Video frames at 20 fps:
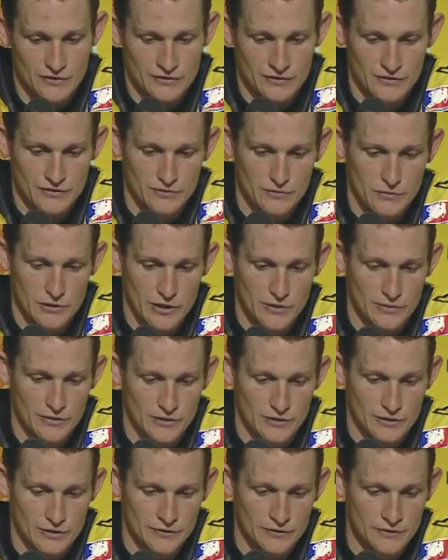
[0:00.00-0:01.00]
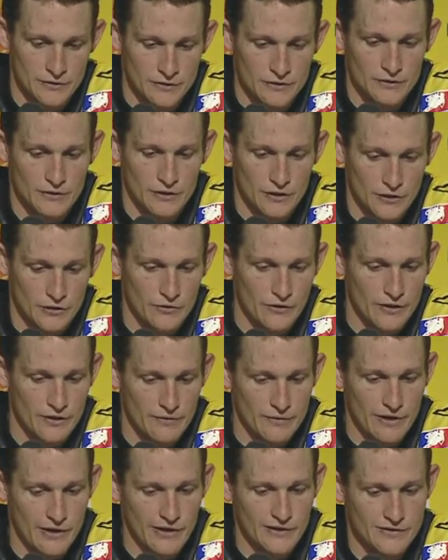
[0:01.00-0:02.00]
and Bubba on
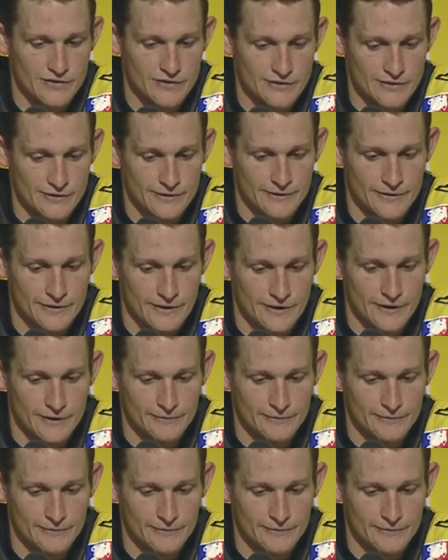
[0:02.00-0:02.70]
great rides, and